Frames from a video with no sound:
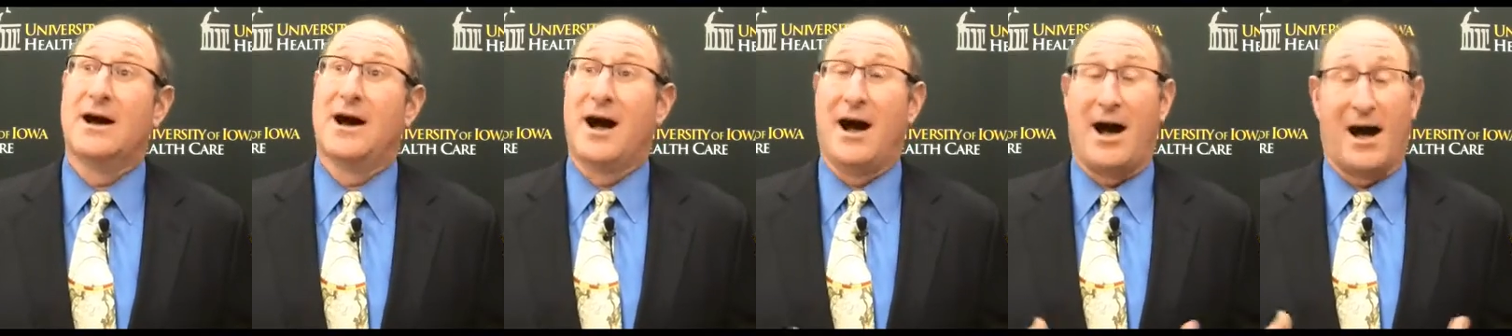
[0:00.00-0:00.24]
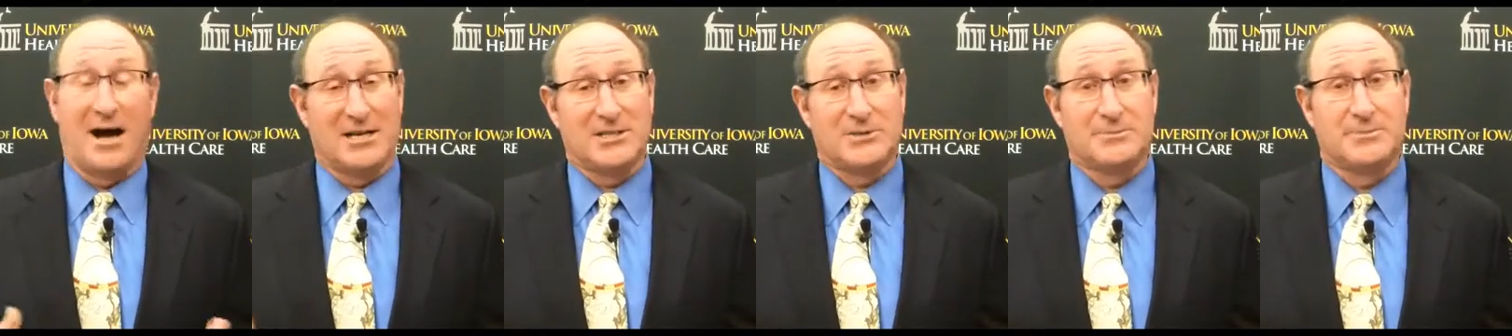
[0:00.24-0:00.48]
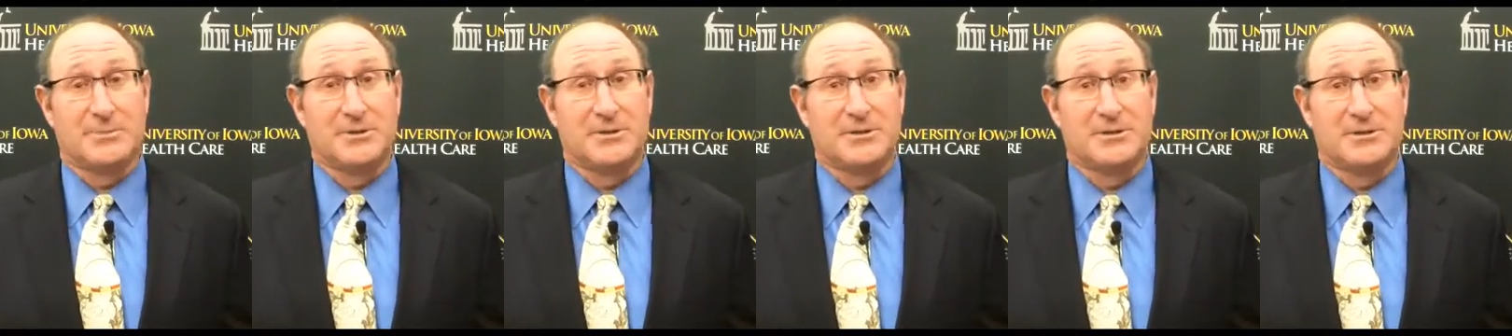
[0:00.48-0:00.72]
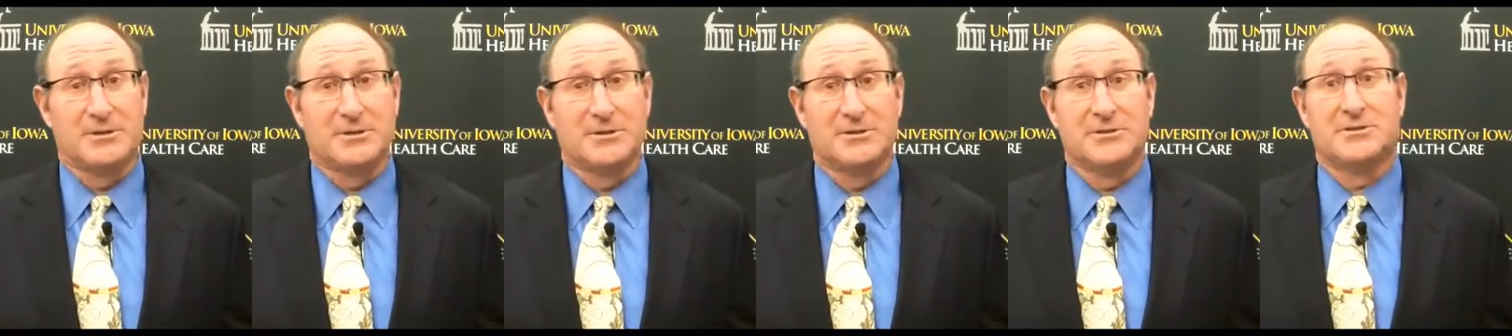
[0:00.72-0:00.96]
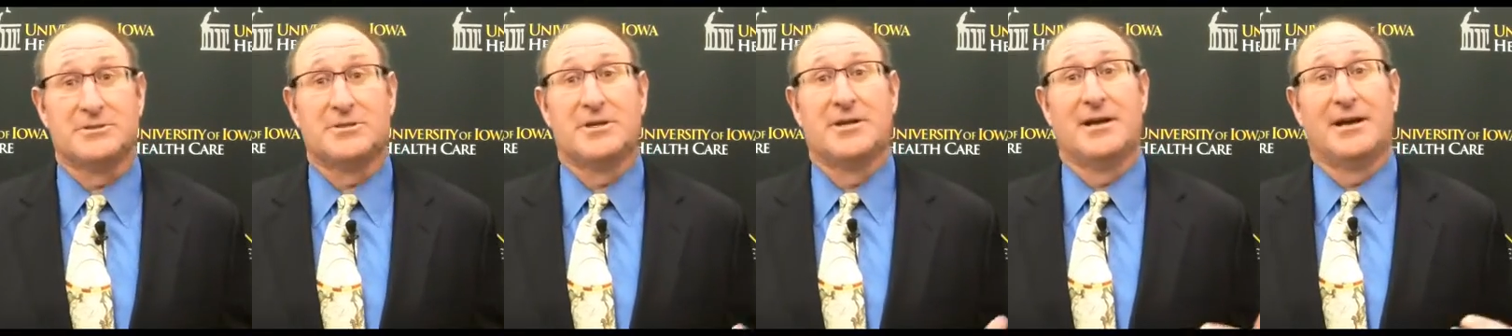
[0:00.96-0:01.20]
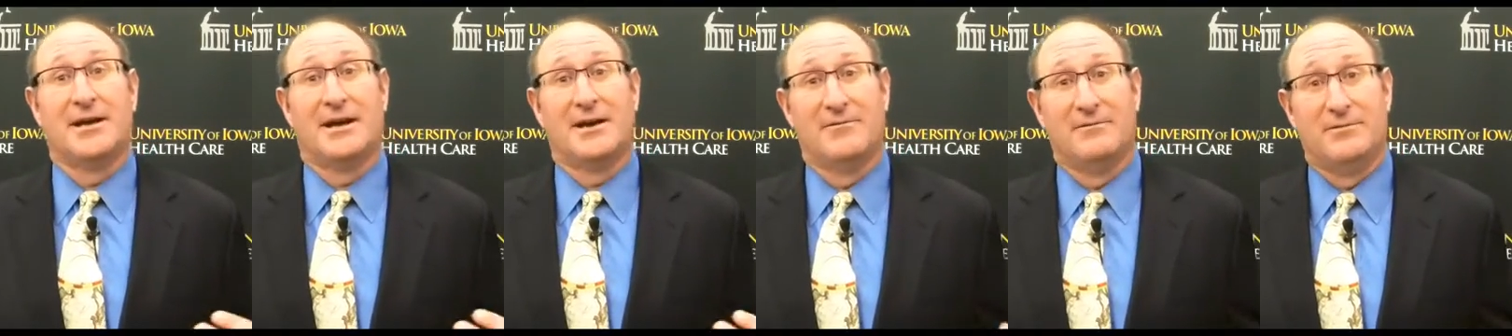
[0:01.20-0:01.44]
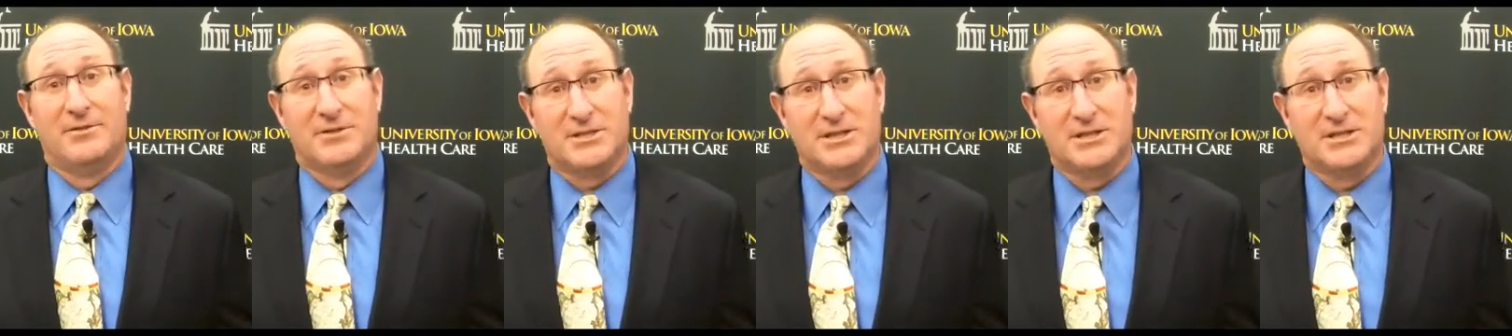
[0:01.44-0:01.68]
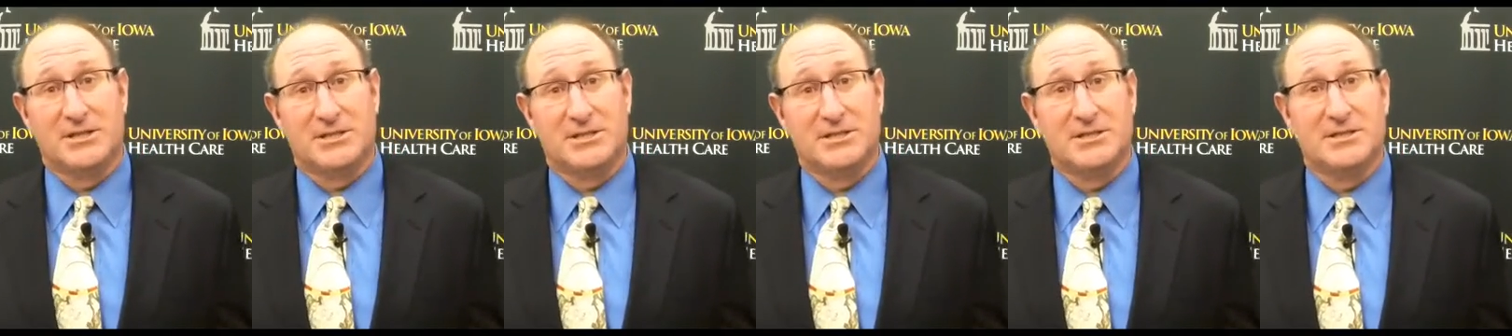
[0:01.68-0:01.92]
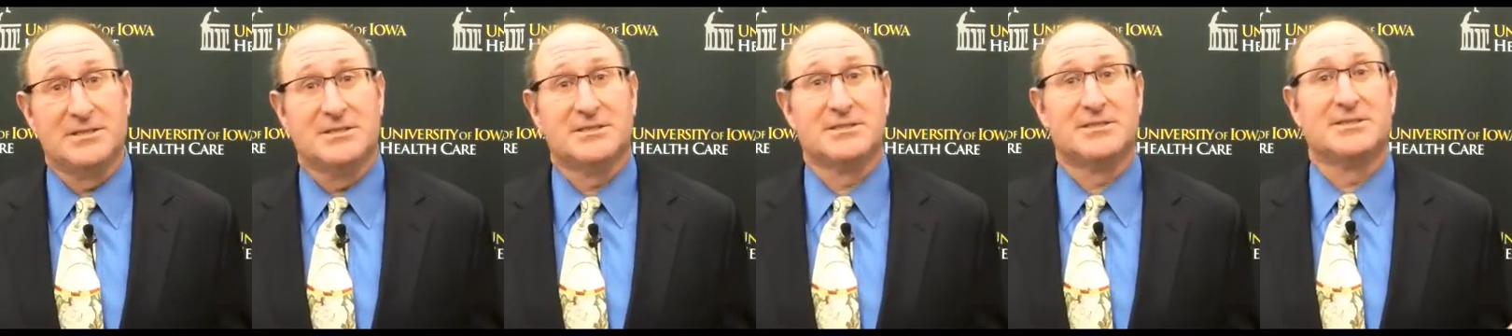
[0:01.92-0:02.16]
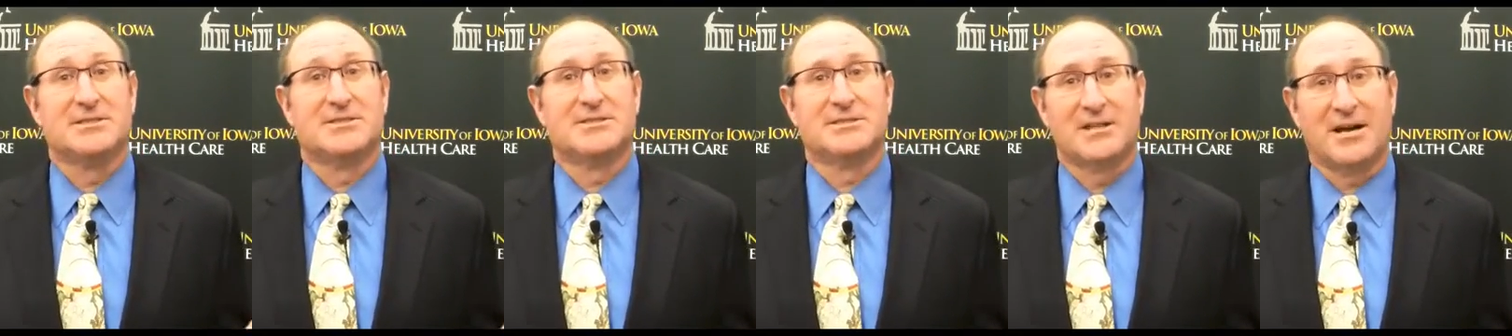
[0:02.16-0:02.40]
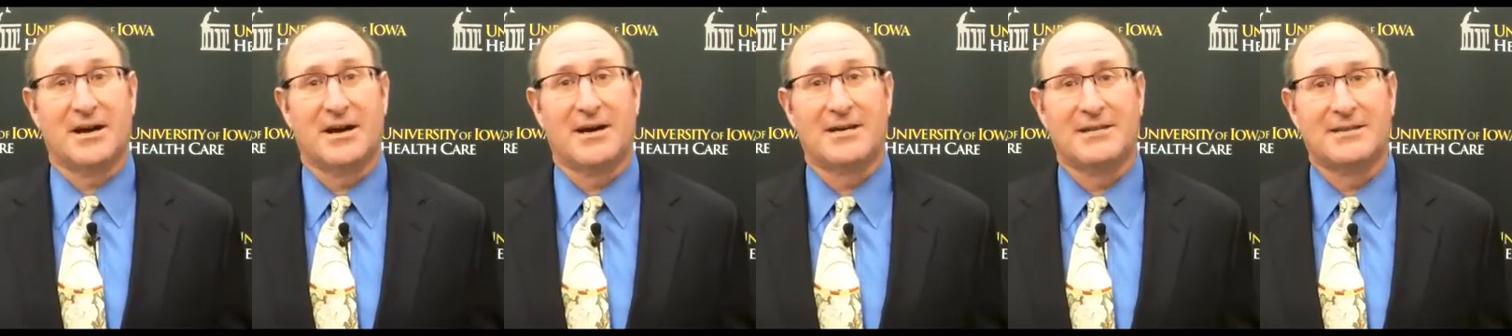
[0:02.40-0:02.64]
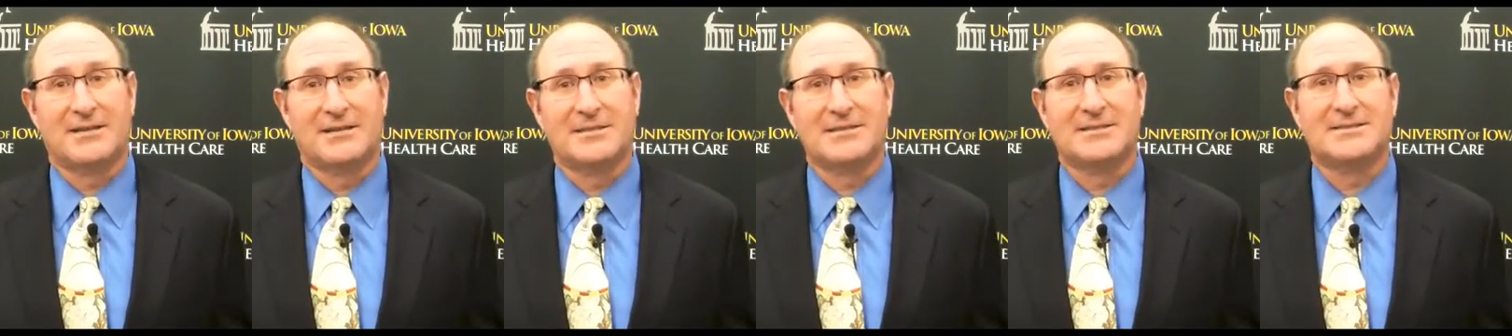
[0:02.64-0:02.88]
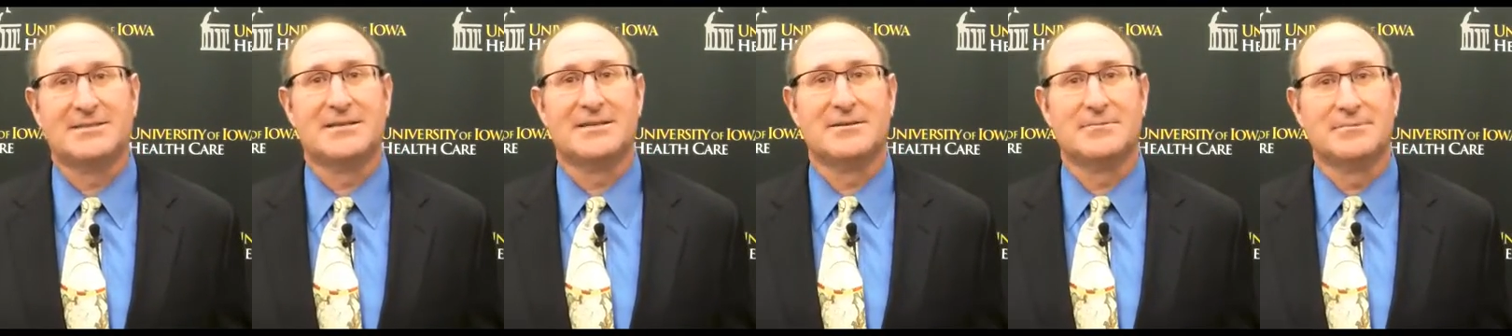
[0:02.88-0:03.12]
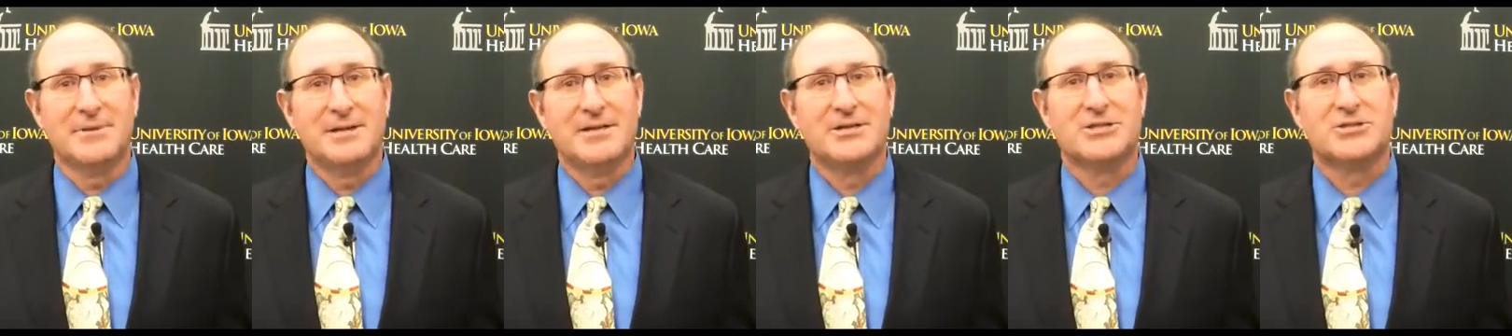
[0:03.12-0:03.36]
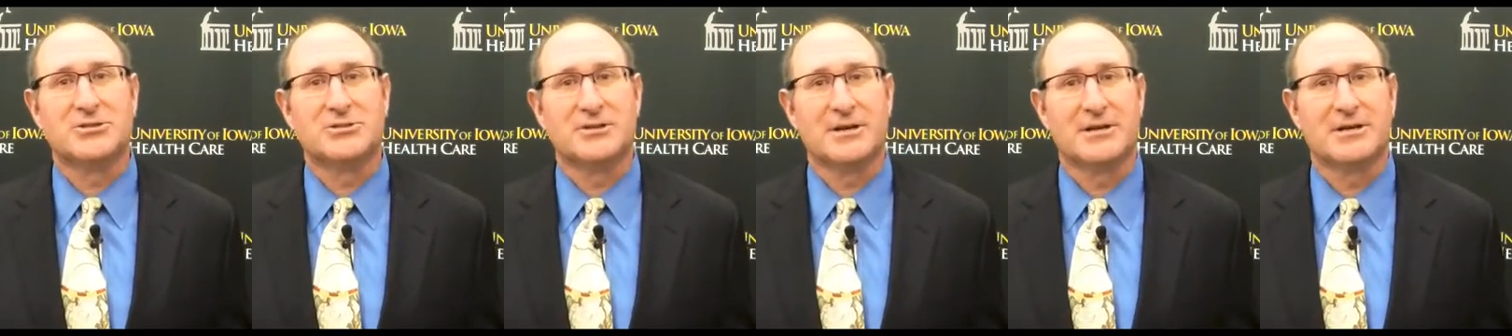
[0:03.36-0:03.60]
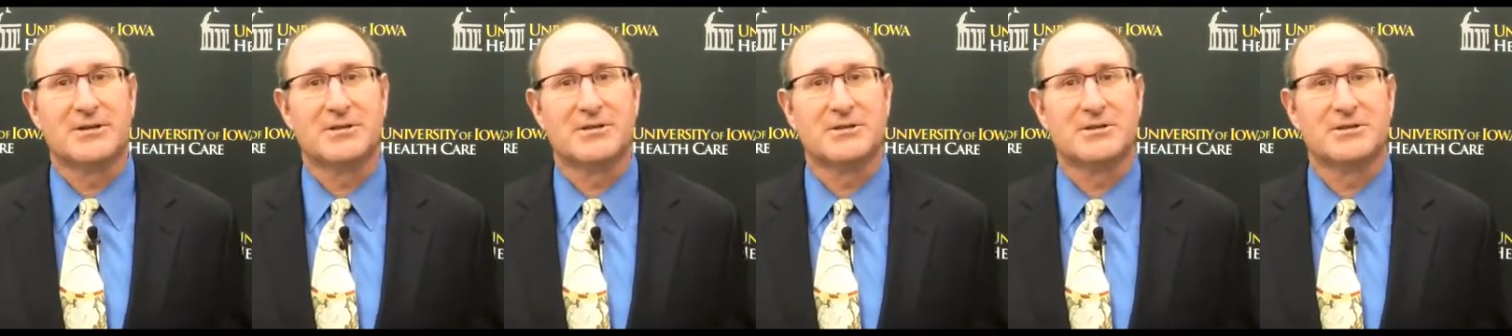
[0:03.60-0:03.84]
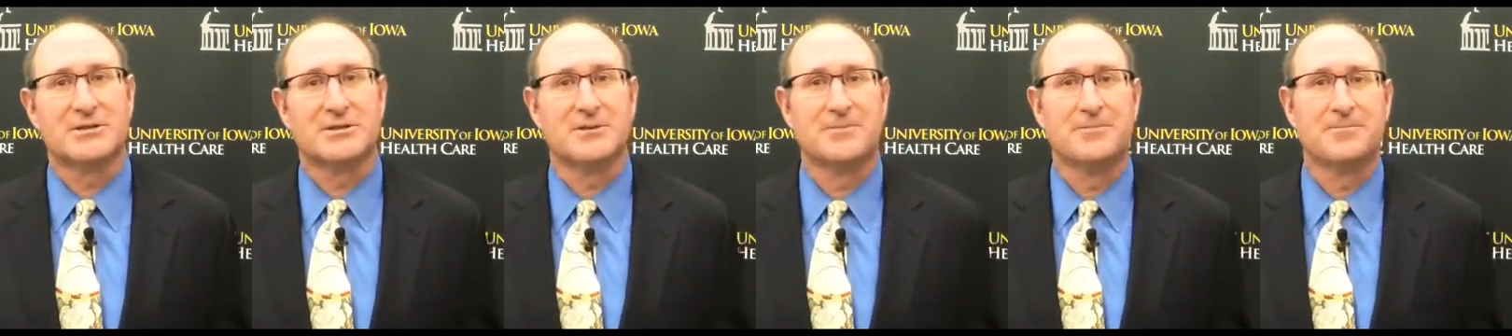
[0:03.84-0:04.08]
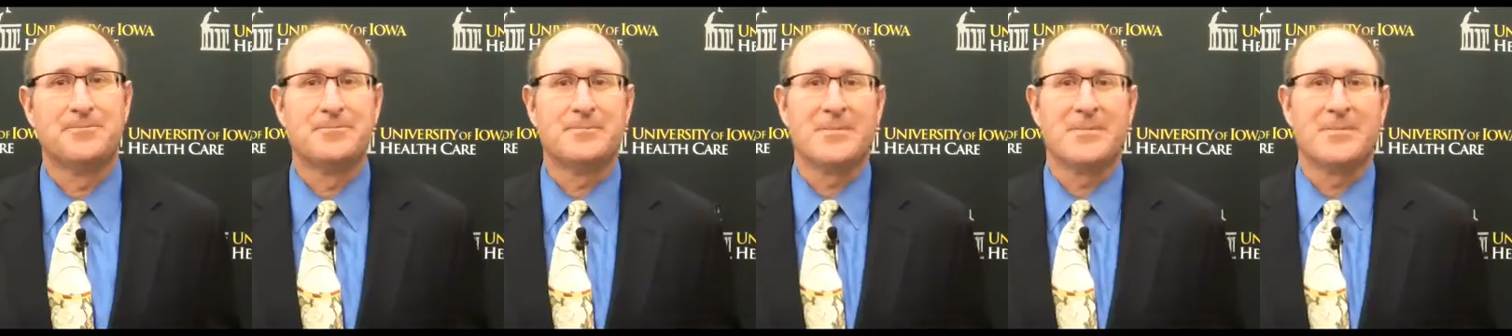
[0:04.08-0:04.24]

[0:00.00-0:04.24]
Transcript: hospitals and physicians and scientists and administrators.